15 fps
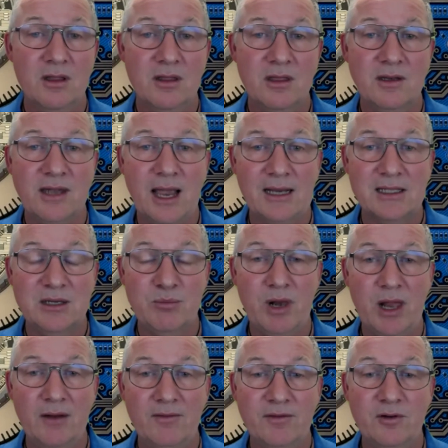the Dacxi
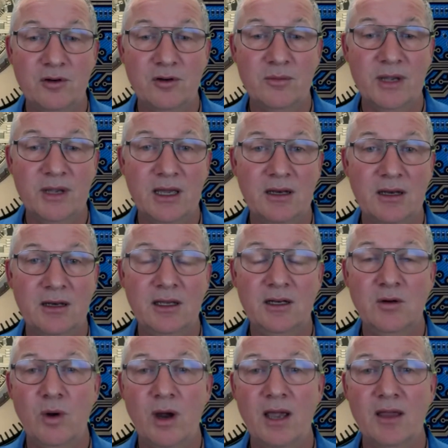platform, and in
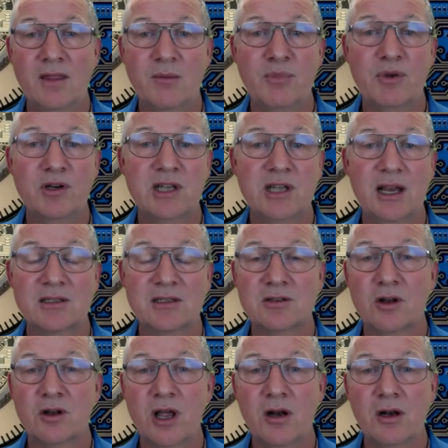a way that protects
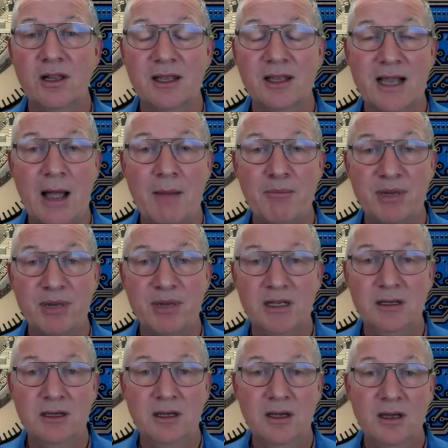not only the company